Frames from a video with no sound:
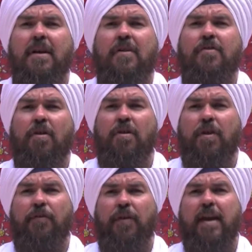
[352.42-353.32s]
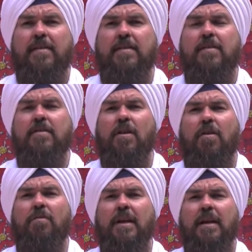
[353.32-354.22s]
So you face this
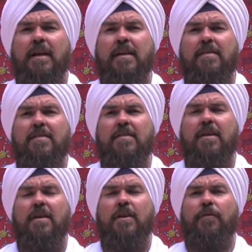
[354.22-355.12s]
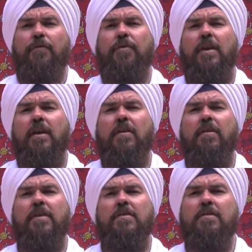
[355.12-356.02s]
loneliness, you
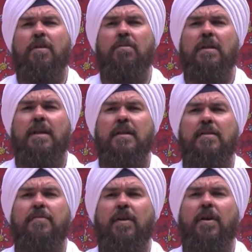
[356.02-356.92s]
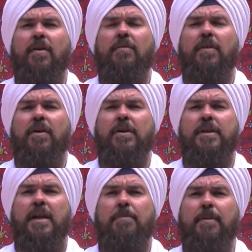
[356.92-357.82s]
feel this loneliness very, very
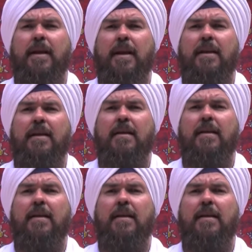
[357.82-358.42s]
deeply,